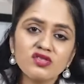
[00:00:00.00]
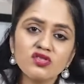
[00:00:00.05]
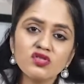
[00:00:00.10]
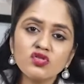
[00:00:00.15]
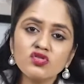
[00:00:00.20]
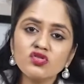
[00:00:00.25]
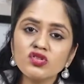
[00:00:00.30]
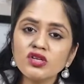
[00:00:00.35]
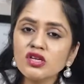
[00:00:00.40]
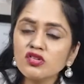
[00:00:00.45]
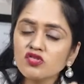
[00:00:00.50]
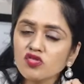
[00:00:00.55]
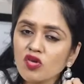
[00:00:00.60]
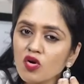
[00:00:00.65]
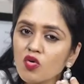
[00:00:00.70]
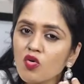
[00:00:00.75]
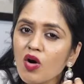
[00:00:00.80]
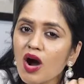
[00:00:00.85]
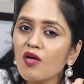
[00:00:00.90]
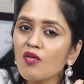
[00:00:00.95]
surgery, so
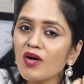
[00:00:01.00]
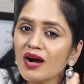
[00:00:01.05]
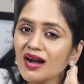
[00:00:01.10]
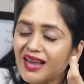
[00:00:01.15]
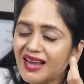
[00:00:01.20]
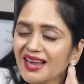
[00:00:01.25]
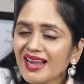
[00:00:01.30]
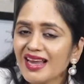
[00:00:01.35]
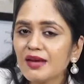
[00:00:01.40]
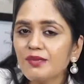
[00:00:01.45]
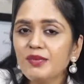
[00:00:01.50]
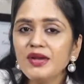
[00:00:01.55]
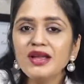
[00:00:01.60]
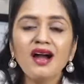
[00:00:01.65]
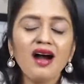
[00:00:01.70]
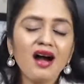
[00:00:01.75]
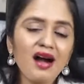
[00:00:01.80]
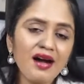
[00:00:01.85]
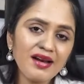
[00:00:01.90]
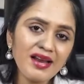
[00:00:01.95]
guava can be
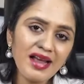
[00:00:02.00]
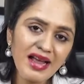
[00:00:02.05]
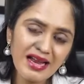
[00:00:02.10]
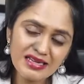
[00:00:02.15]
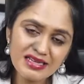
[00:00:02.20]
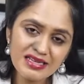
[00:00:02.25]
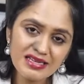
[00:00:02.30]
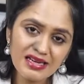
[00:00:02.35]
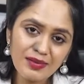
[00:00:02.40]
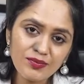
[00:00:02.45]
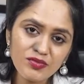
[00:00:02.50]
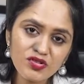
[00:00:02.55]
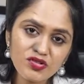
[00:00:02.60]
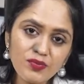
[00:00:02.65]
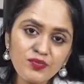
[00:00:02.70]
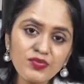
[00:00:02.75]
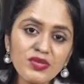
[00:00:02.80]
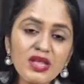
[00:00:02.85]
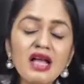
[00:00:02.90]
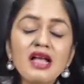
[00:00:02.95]
hard at times
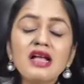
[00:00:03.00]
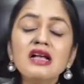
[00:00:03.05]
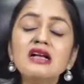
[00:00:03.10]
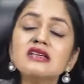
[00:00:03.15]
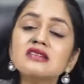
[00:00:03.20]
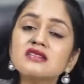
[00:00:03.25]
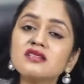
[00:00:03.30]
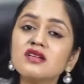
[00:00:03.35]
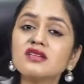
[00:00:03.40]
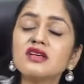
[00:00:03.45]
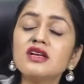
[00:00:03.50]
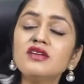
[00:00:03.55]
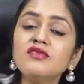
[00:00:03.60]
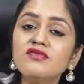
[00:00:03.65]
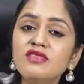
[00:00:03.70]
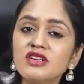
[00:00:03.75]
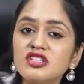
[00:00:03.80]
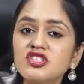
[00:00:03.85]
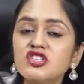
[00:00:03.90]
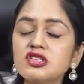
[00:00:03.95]
certain
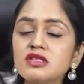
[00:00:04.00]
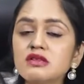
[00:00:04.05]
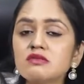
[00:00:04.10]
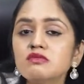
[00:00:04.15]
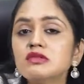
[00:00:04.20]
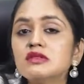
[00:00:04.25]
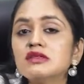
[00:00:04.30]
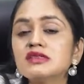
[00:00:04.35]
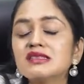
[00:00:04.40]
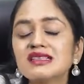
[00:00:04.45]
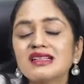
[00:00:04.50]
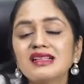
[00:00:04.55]
vegetables